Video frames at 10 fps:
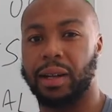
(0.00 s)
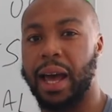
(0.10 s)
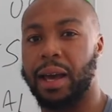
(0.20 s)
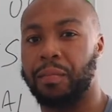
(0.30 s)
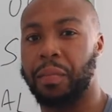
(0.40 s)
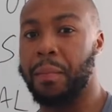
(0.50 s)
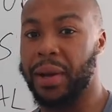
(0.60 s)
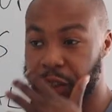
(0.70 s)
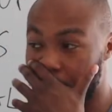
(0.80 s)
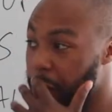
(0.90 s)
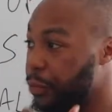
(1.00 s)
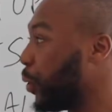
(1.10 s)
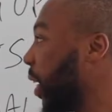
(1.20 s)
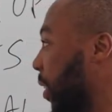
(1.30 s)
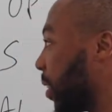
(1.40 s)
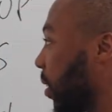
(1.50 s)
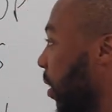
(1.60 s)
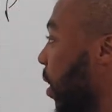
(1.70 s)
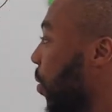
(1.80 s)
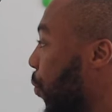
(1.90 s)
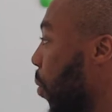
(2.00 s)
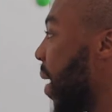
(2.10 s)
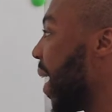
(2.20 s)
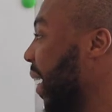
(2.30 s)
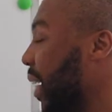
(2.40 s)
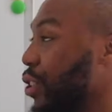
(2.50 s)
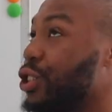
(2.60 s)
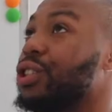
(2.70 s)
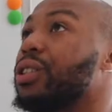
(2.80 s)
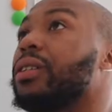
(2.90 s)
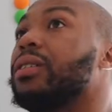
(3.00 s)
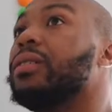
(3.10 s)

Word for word: Like, but imagine going through this from age